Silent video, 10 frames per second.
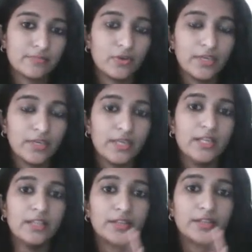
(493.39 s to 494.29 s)
Okay,
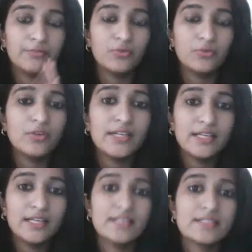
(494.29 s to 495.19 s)
the food
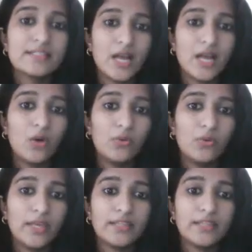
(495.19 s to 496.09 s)
is now
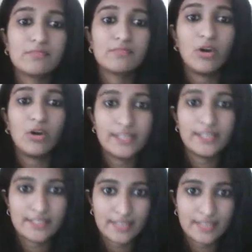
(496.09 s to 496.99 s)
in the small
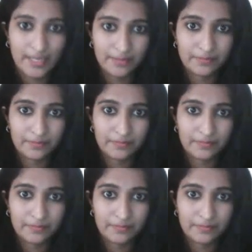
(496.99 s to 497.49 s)
intestine.